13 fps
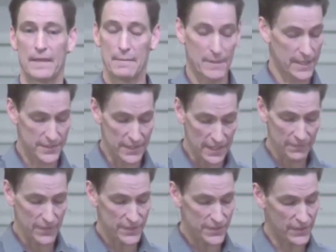Because none of
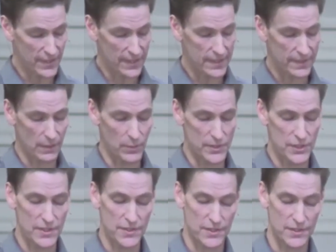us think that what
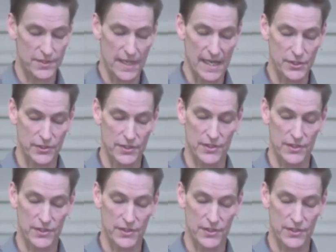Jesus is actually